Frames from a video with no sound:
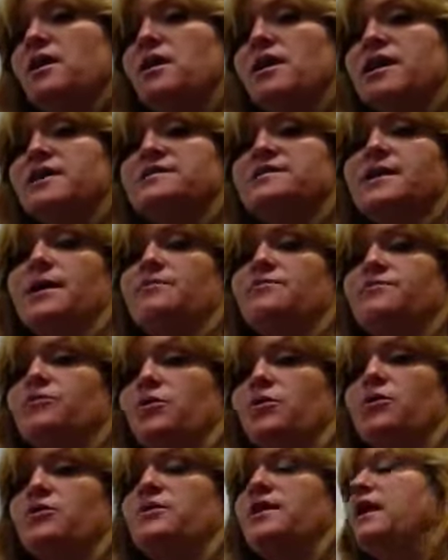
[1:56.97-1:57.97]
except
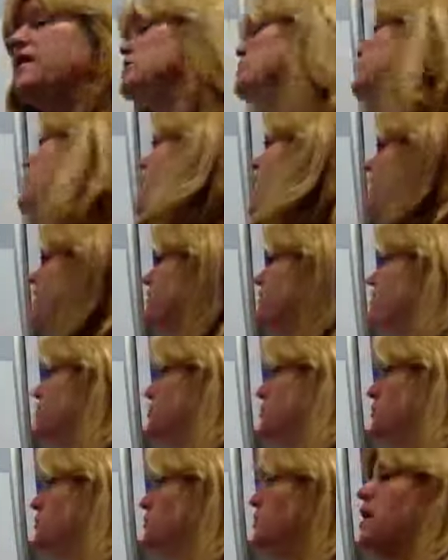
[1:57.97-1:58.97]
for that you have
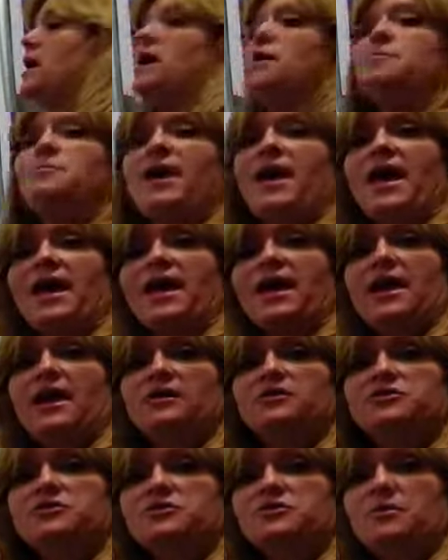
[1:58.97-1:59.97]
to pay
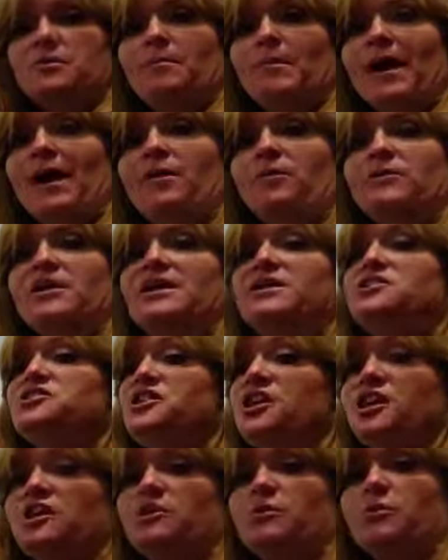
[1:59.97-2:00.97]
a certain amount in
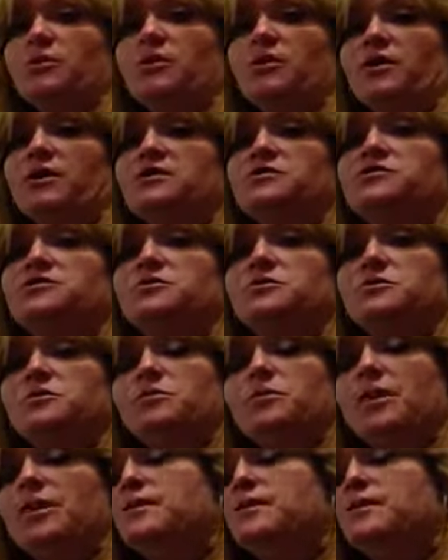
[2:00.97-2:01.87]
January to